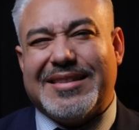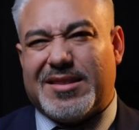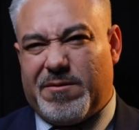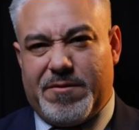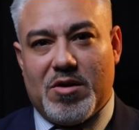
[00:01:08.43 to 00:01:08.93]

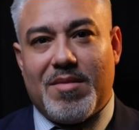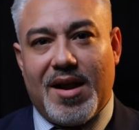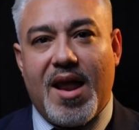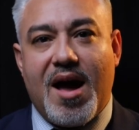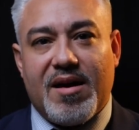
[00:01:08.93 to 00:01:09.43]
to fill
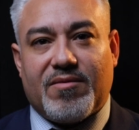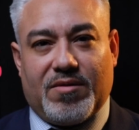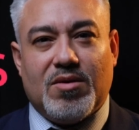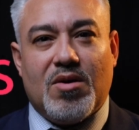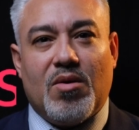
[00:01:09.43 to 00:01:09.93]
my
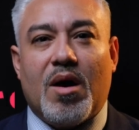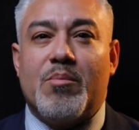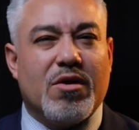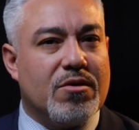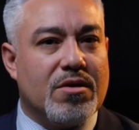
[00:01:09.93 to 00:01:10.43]
life, you know, a
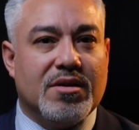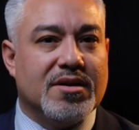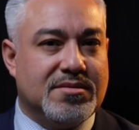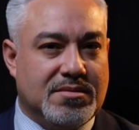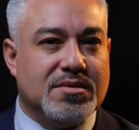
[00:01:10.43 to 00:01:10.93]

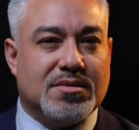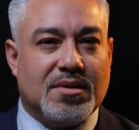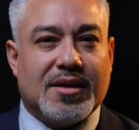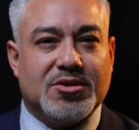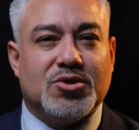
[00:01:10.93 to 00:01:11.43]
brotherhood,
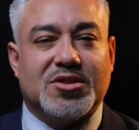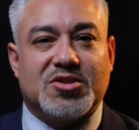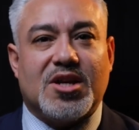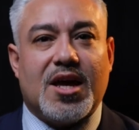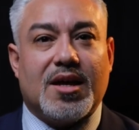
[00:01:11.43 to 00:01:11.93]
as you could
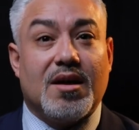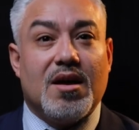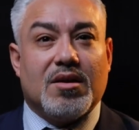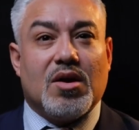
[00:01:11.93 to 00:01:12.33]
say,